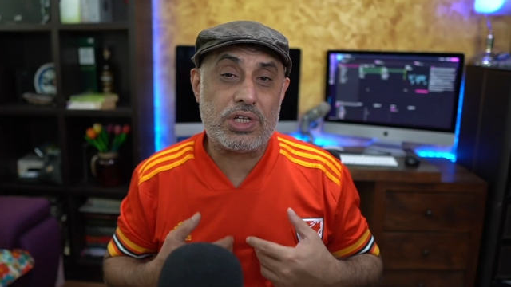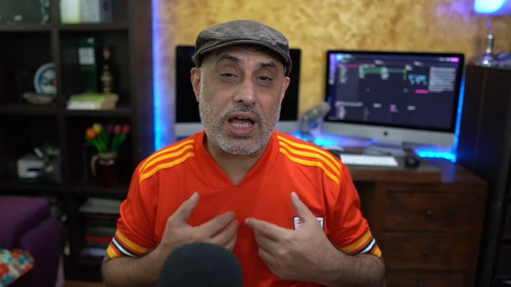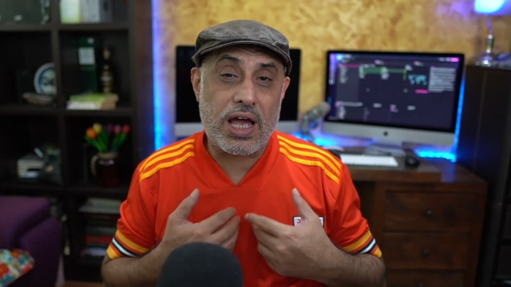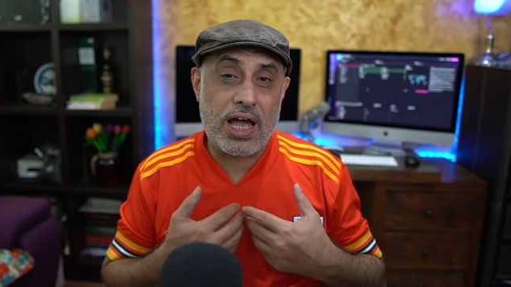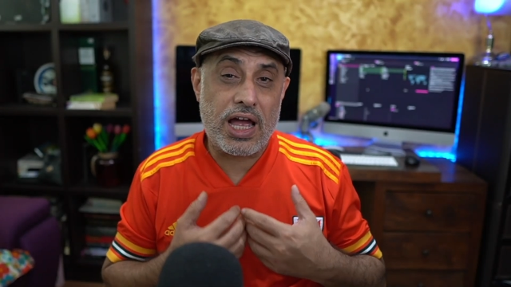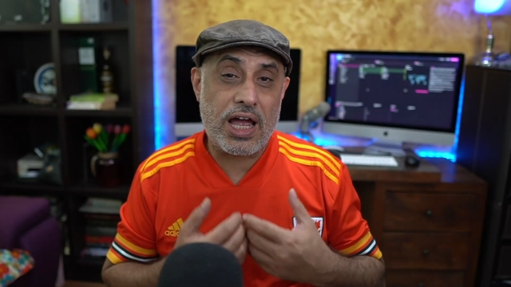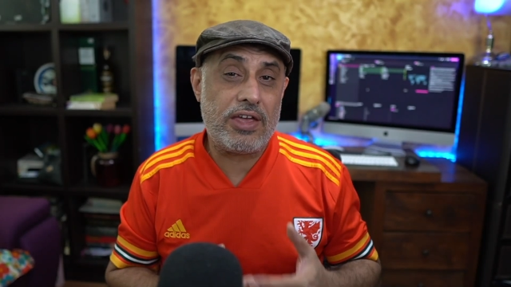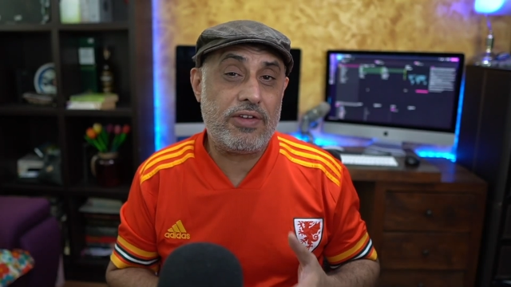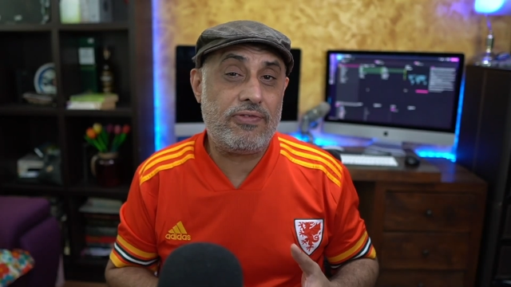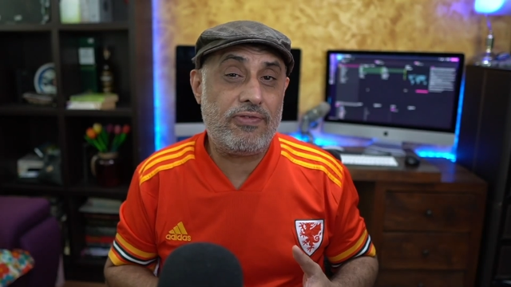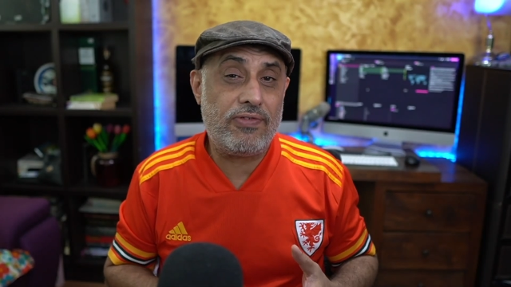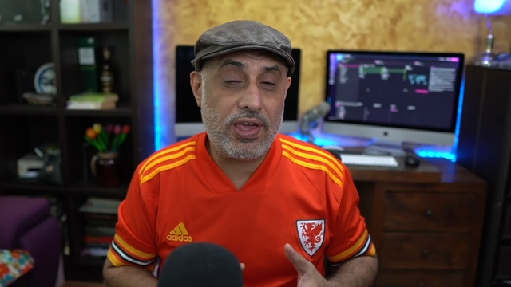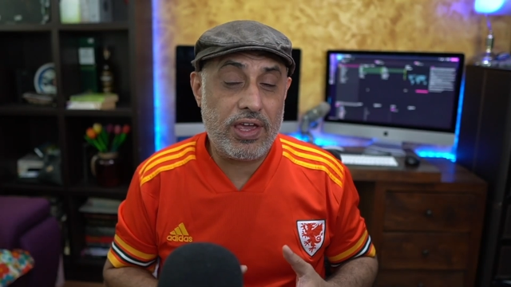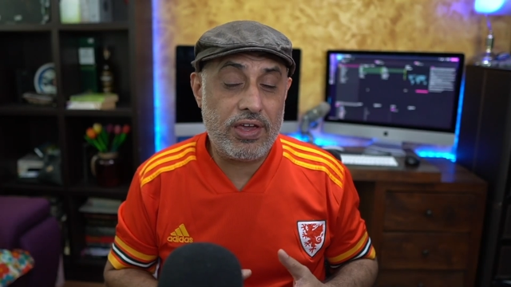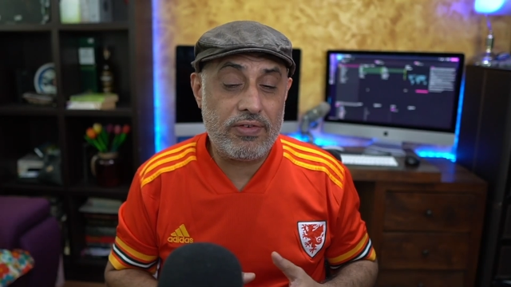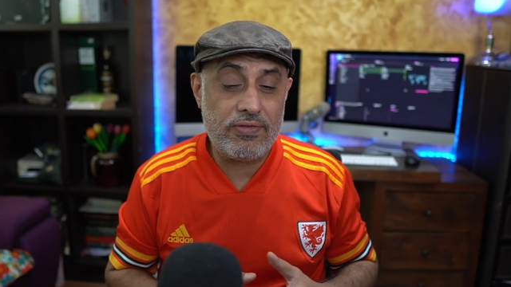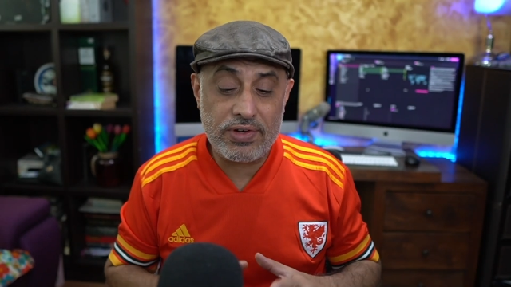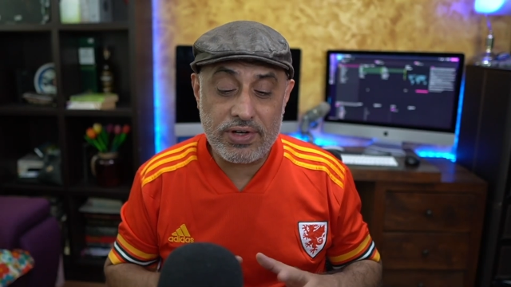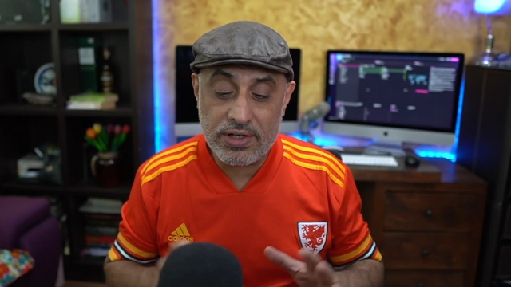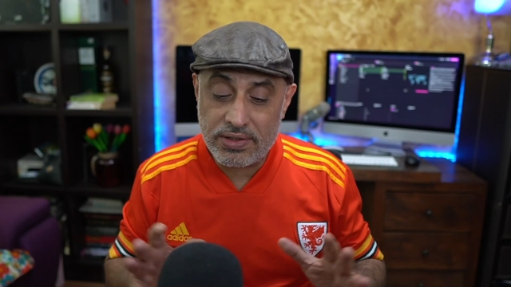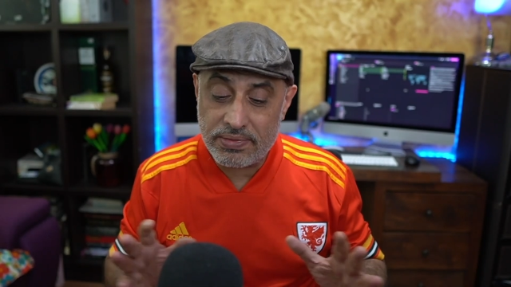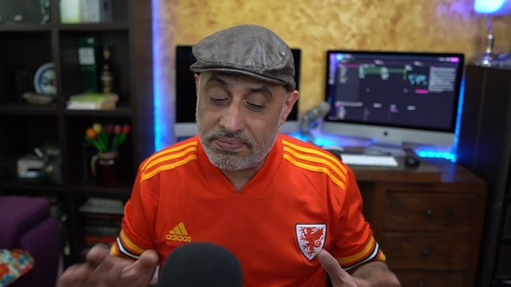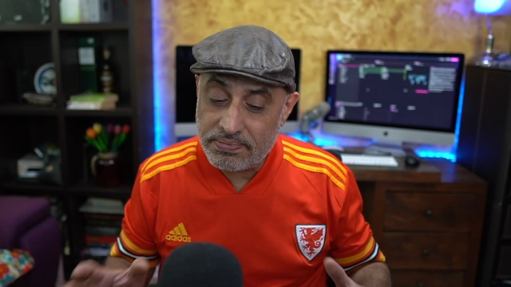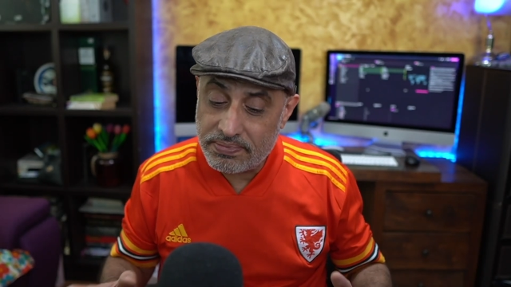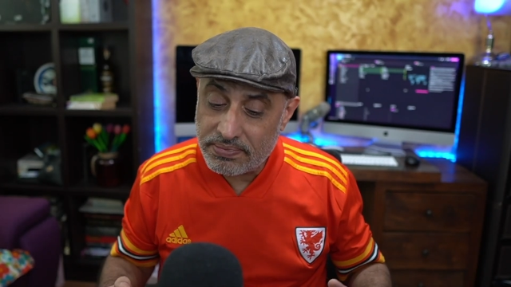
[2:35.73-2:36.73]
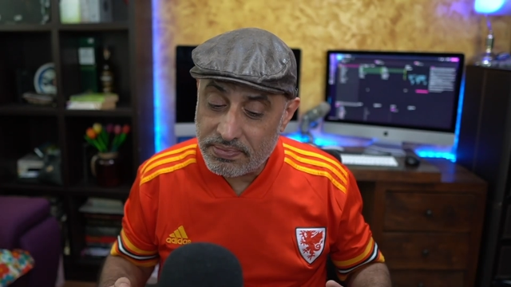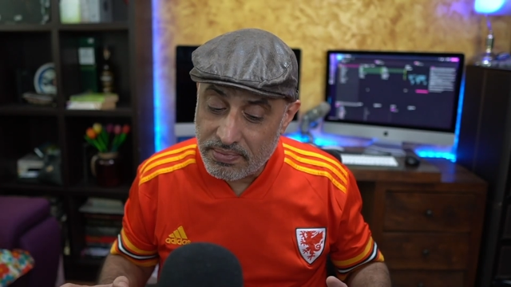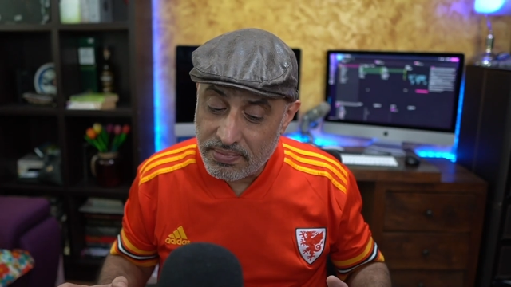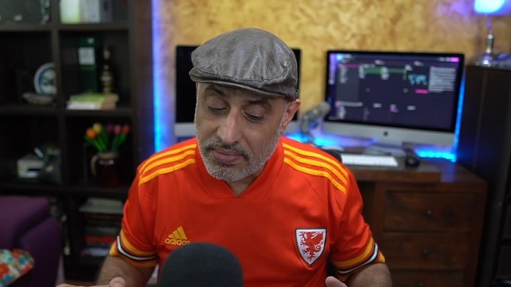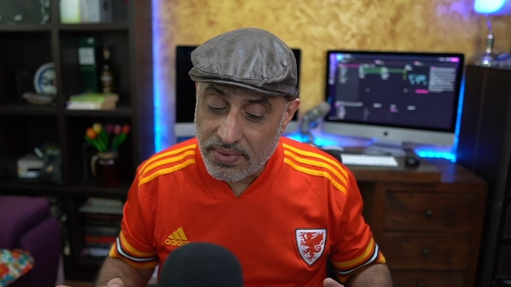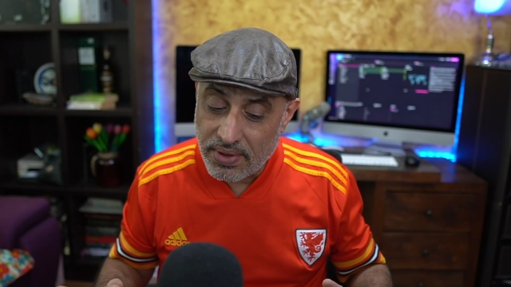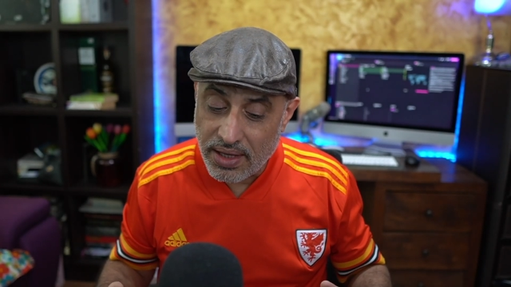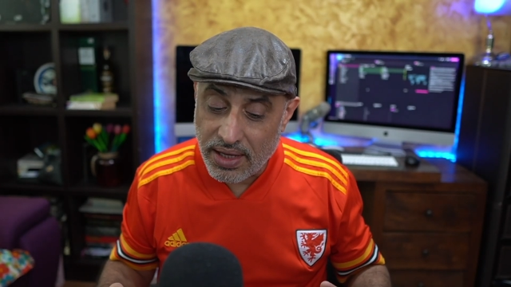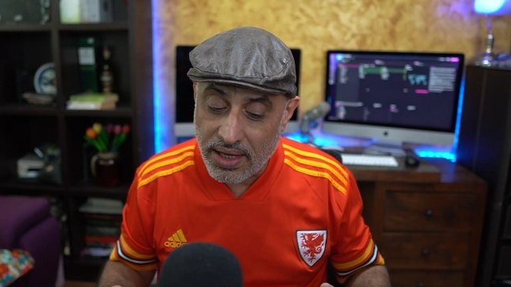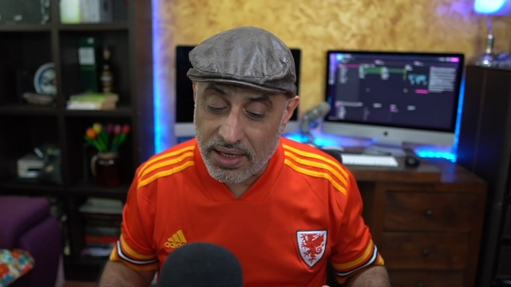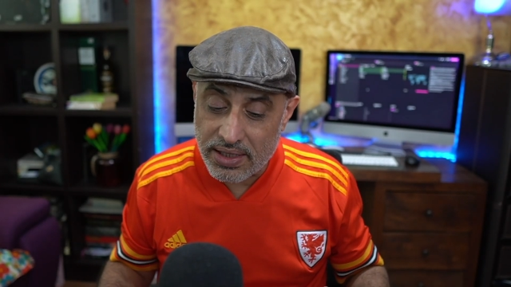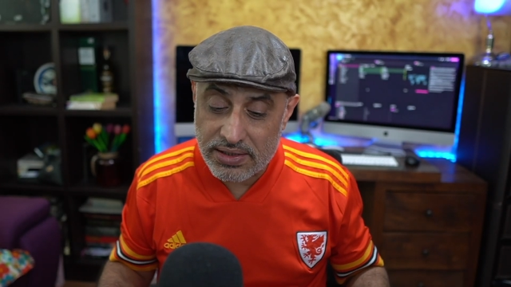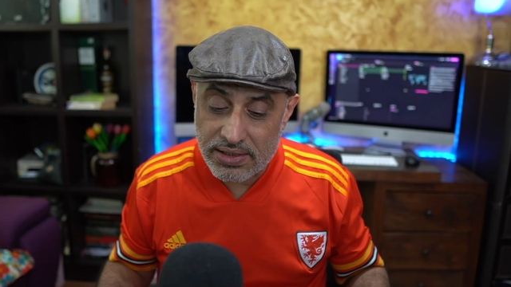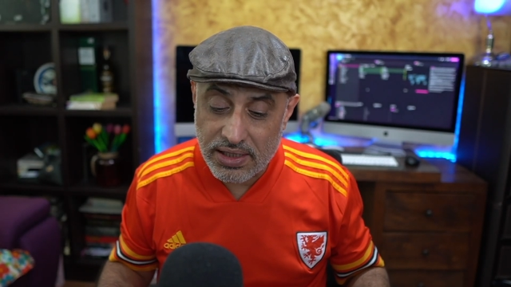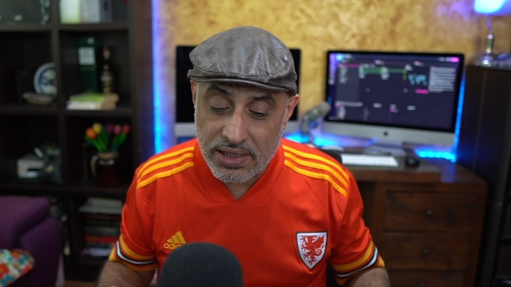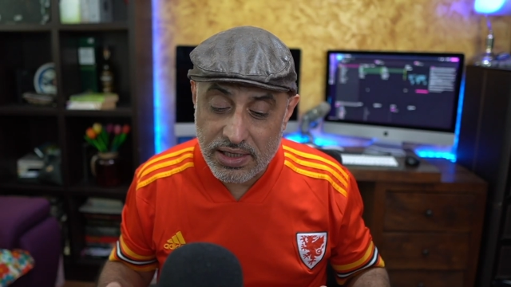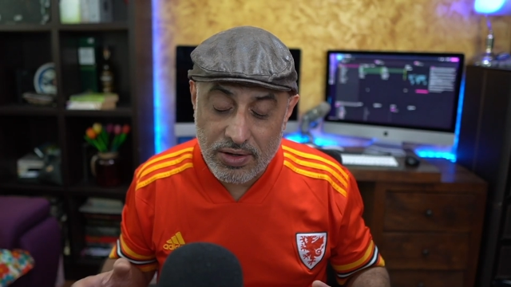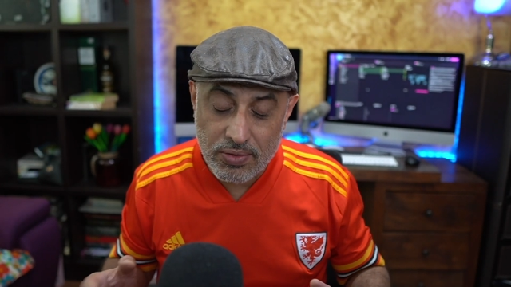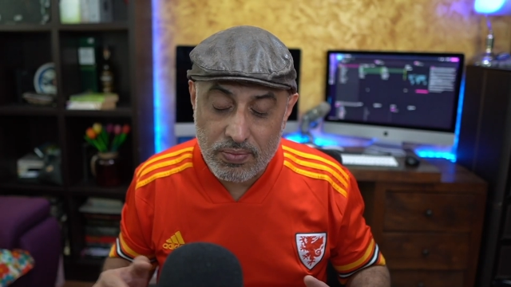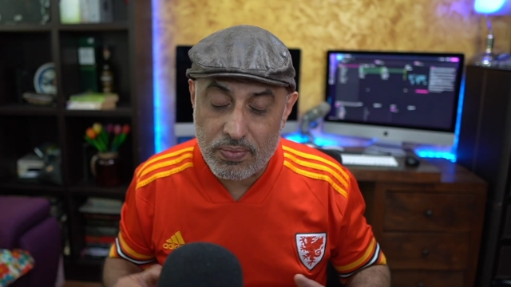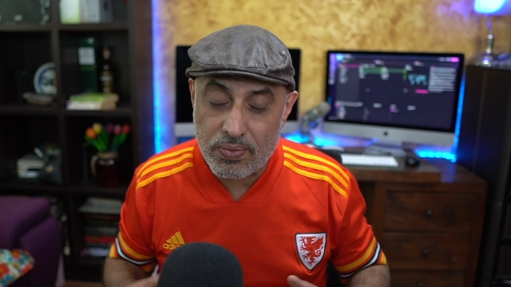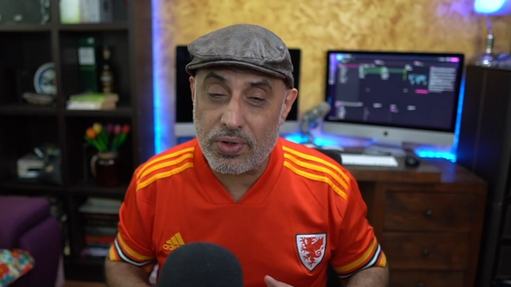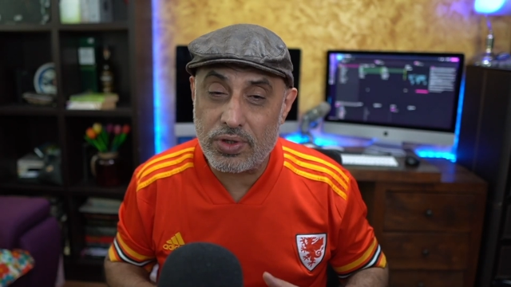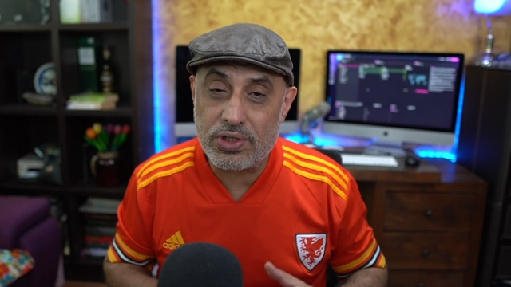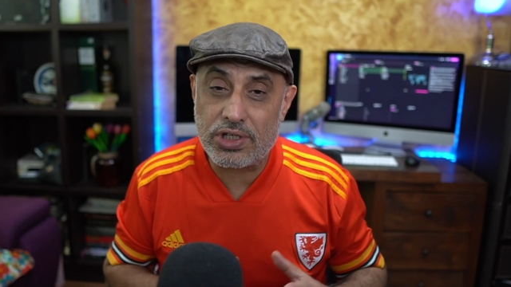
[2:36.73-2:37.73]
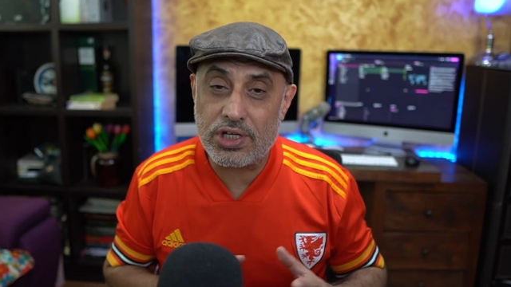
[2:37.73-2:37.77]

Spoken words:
I favor is an approach